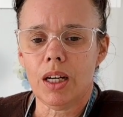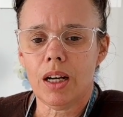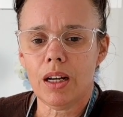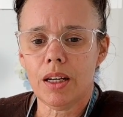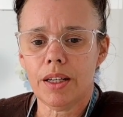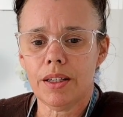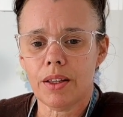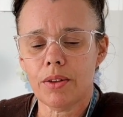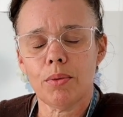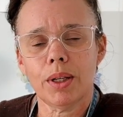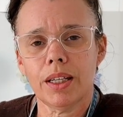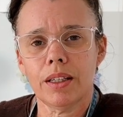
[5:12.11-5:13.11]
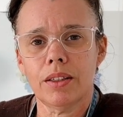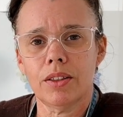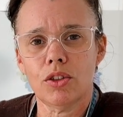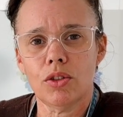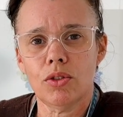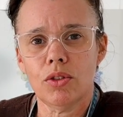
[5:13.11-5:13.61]
Another way
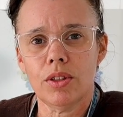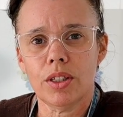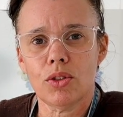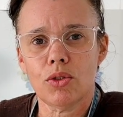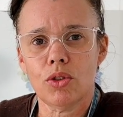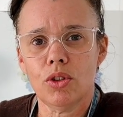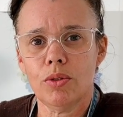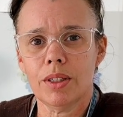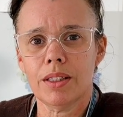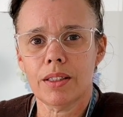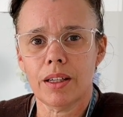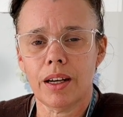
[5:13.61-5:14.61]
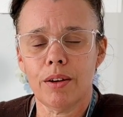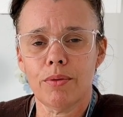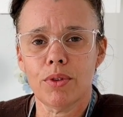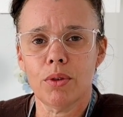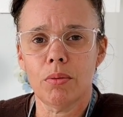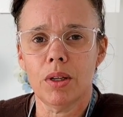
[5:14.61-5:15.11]
to do this too is to have
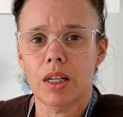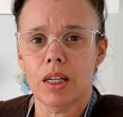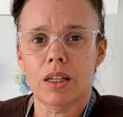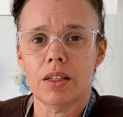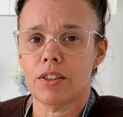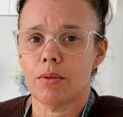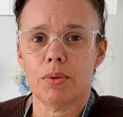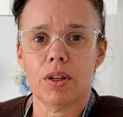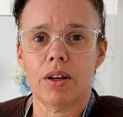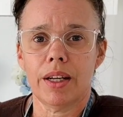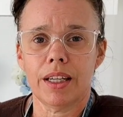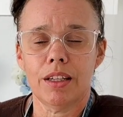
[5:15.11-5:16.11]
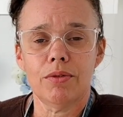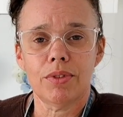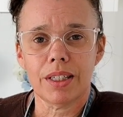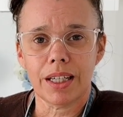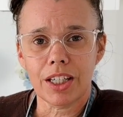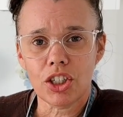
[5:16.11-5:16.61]
them supply
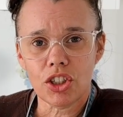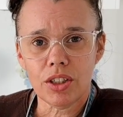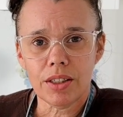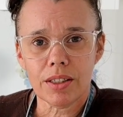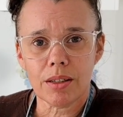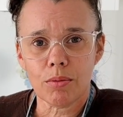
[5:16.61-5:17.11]
invitations.